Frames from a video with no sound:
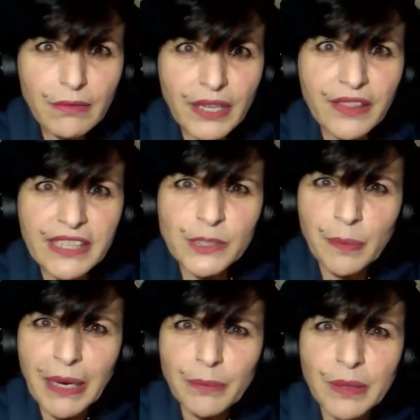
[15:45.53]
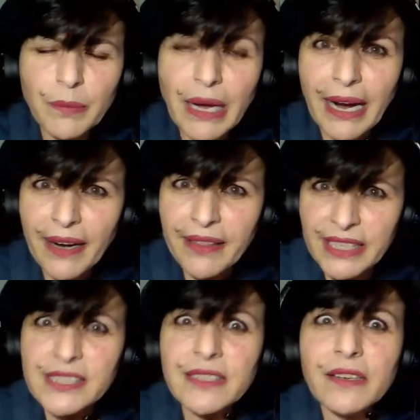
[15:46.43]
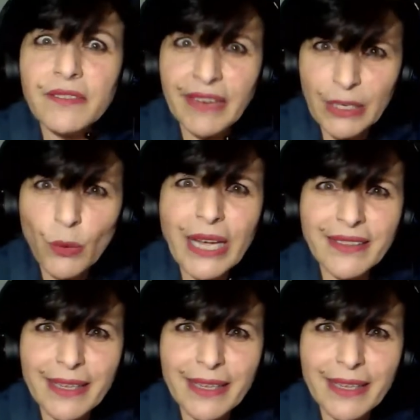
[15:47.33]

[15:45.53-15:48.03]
in this problem, are this evaluate